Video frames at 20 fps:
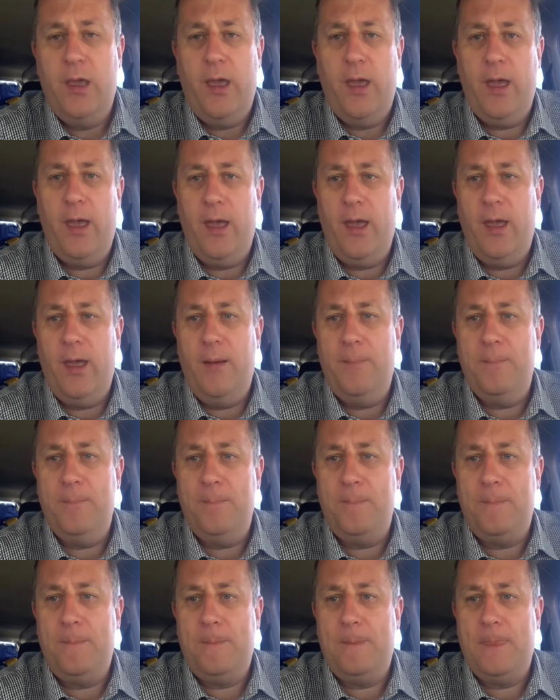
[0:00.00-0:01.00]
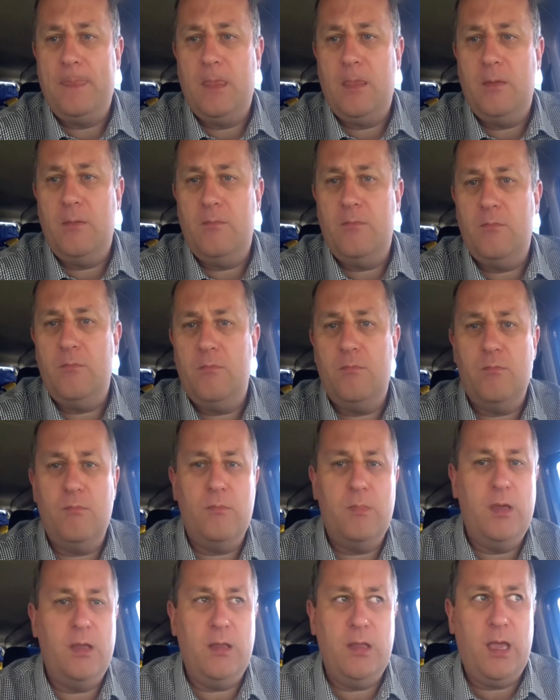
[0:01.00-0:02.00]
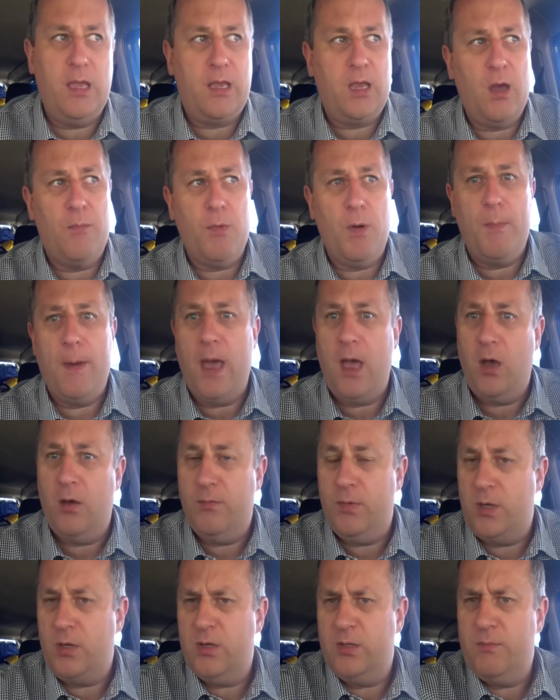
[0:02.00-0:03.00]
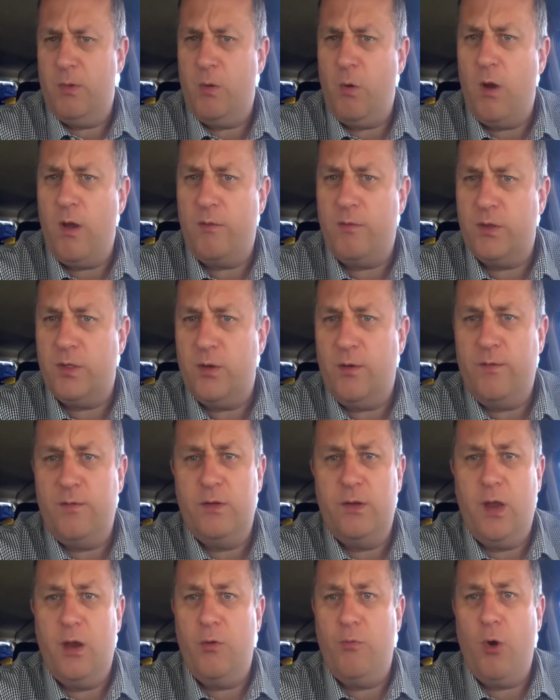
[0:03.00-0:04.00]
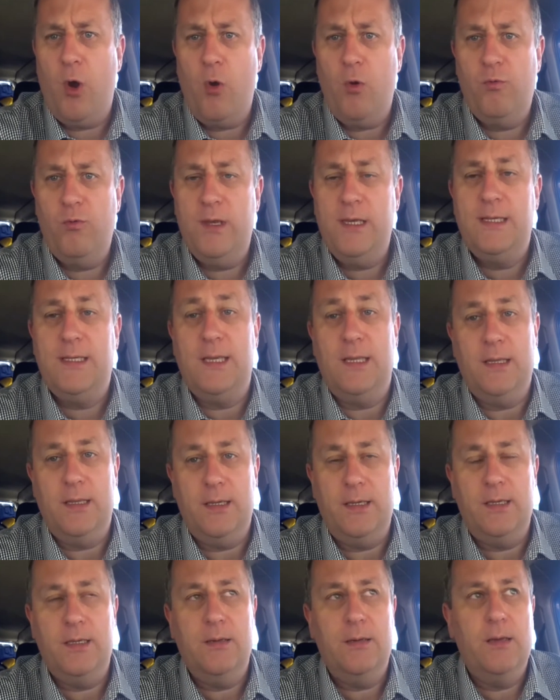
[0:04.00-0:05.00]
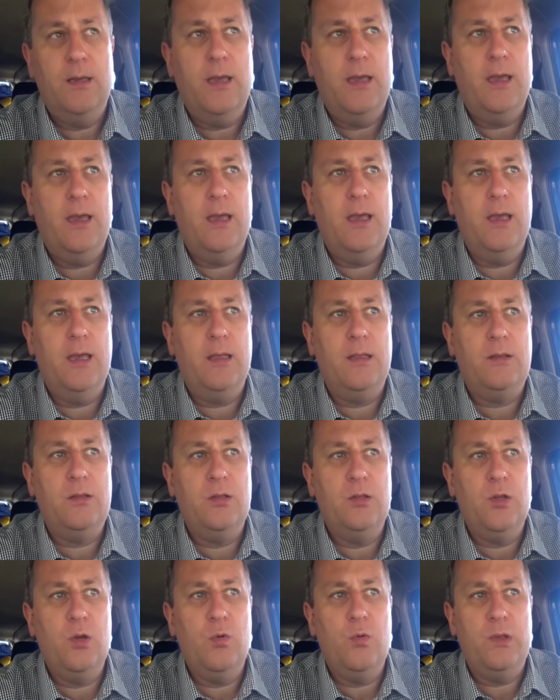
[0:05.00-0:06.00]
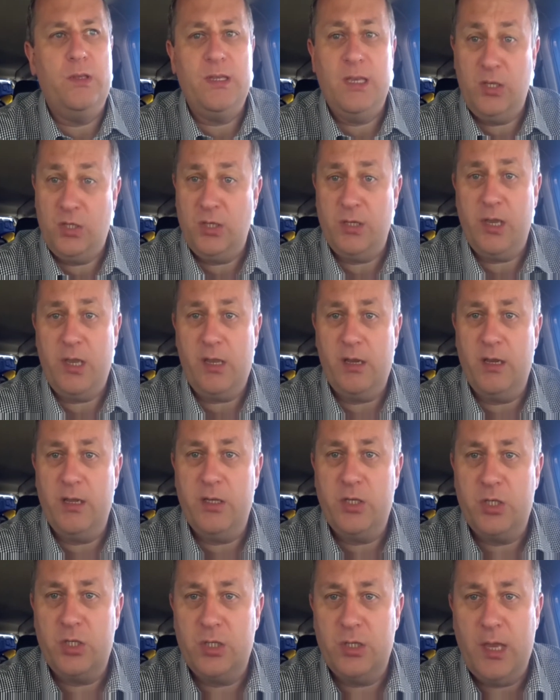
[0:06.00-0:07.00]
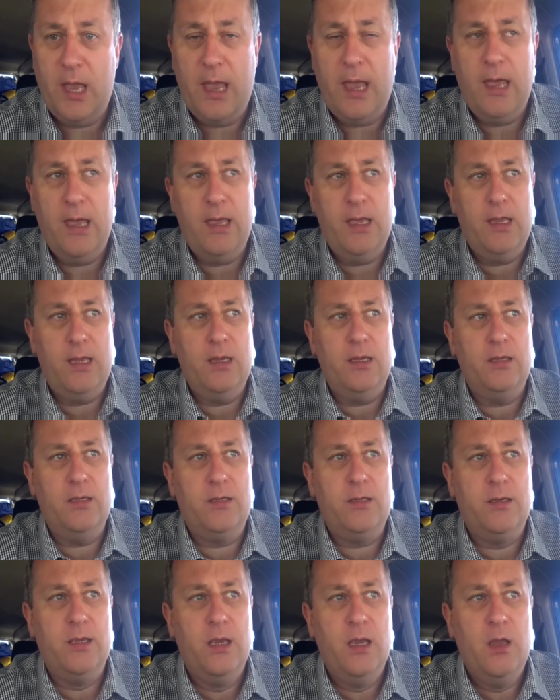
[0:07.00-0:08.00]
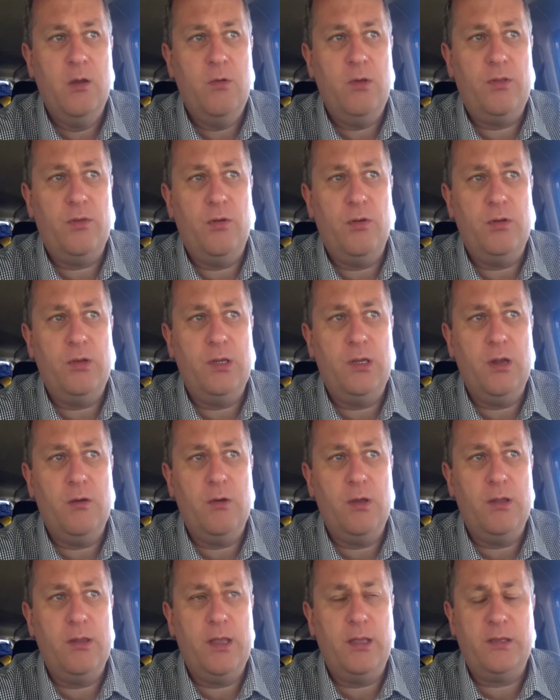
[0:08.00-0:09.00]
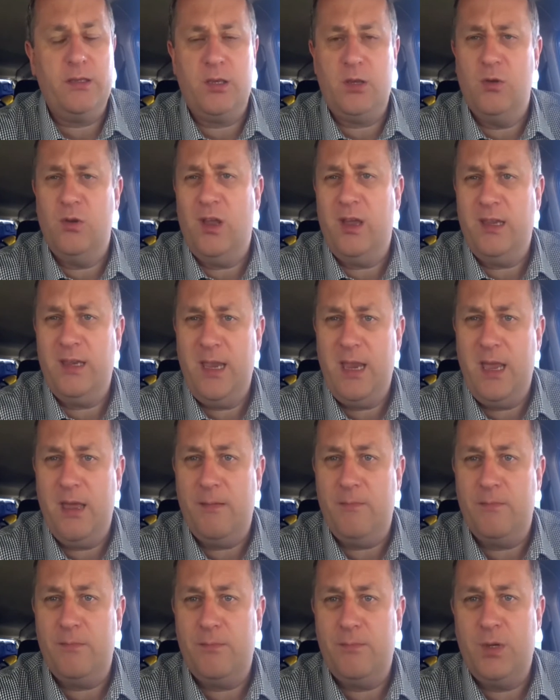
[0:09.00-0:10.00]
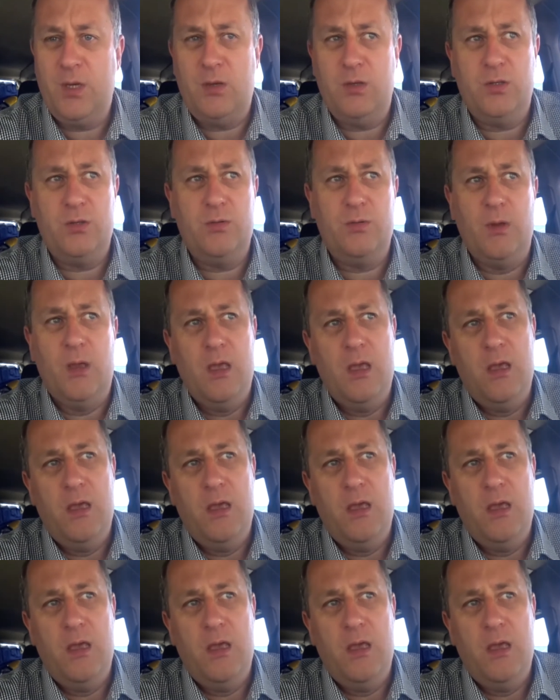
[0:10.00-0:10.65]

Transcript: It come about because my wife was offered a role recently to do with teaching English, and we thought, you know what, that's a good idea, because